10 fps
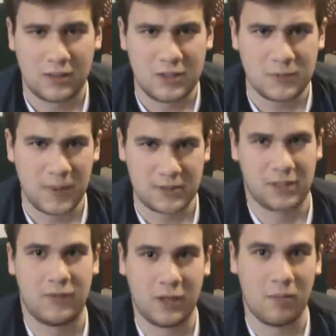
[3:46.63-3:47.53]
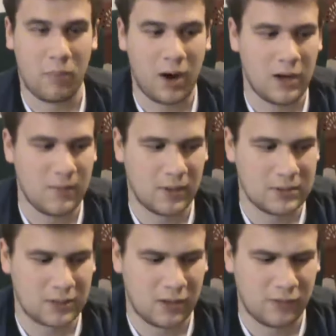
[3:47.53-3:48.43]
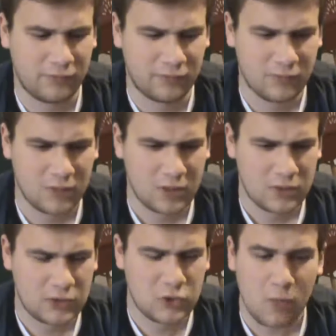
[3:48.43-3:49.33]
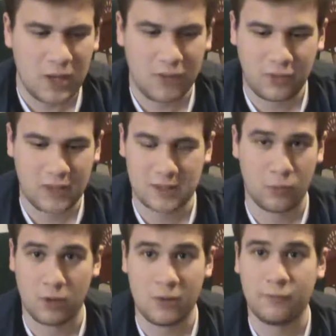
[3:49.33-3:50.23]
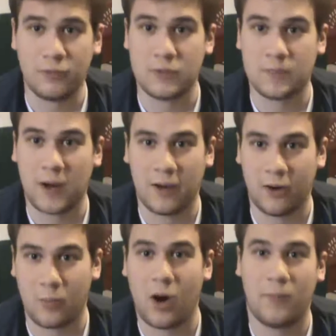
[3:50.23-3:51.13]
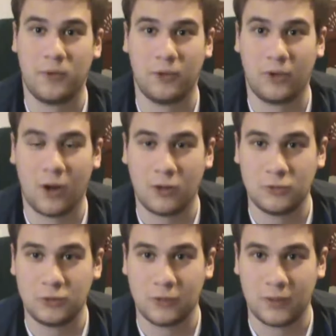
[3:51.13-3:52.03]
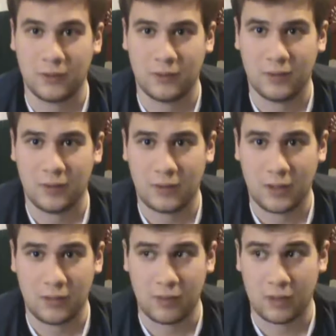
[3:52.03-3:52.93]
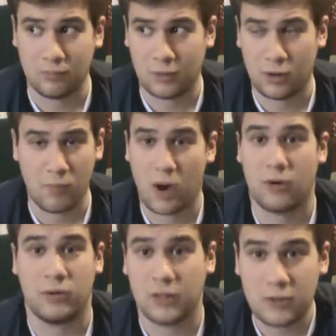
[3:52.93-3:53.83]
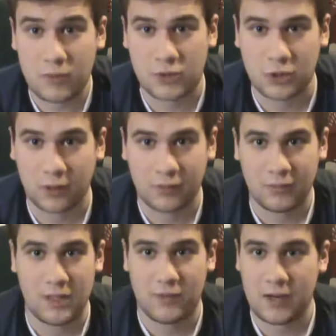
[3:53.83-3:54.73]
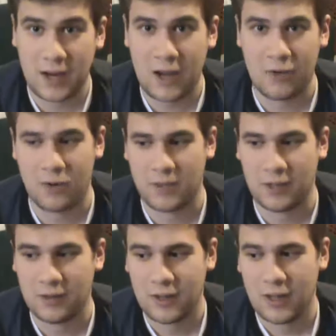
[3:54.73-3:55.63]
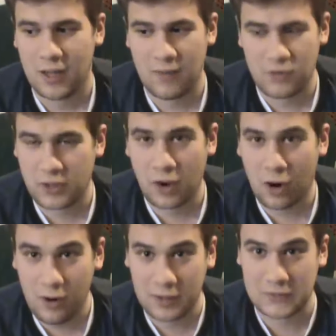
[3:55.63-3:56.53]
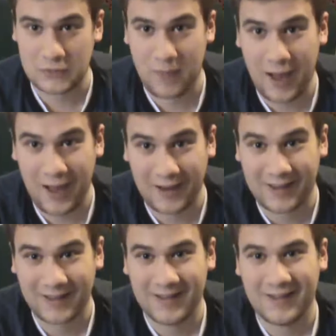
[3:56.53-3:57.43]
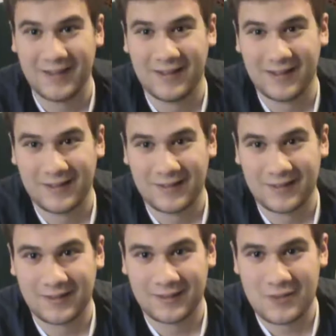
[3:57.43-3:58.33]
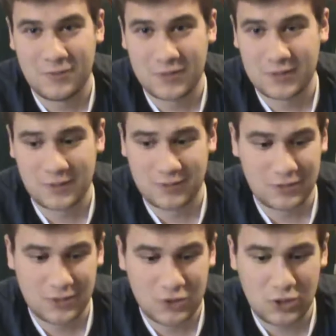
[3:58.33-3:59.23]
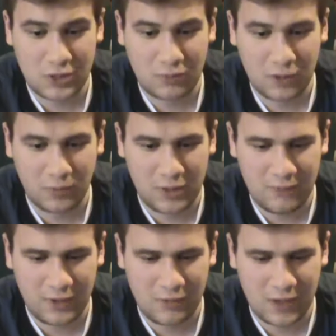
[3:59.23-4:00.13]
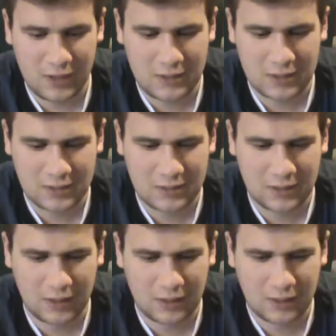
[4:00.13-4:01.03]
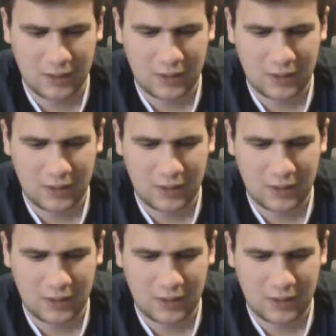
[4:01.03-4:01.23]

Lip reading: He's basically the embodiment of so many things that we're influenced by in our popular culture and our modern literature. Even now, I mean, everything harkens back. He was such an incredible innovator that it doesn't, I